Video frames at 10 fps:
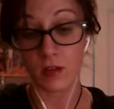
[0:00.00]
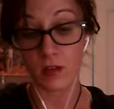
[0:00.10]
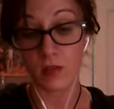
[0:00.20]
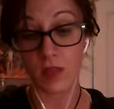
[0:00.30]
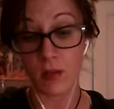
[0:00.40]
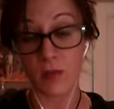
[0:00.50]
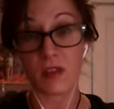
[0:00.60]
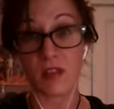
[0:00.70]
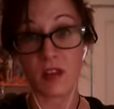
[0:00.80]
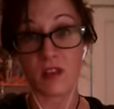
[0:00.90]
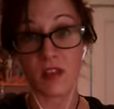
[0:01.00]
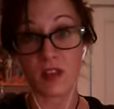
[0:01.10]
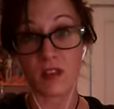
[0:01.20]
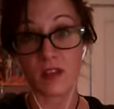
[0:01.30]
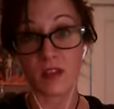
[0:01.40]
If that makes any
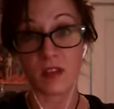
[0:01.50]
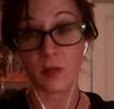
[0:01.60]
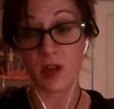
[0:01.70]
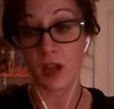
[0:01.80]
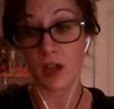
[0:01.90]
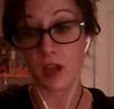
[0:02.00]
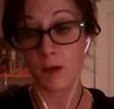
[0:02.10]
sense, Gemini.